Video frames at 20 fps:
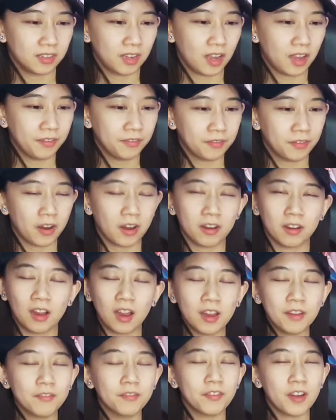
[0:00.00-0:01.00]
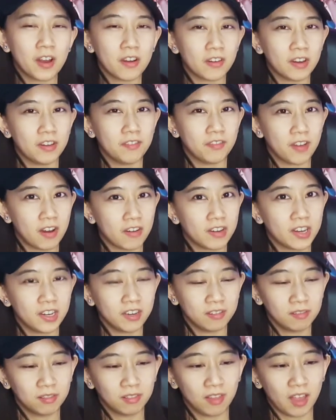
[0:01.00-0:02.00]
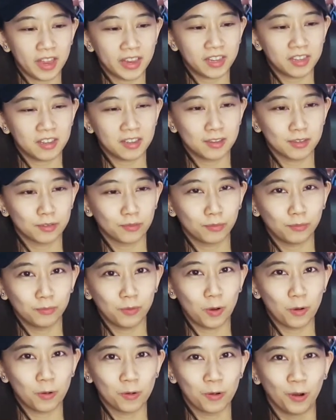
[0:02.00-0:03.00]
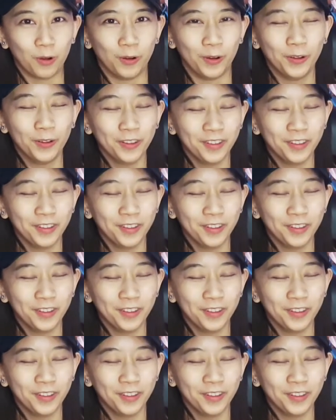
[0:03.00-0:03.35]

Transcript: I very, I very, very like his vocal.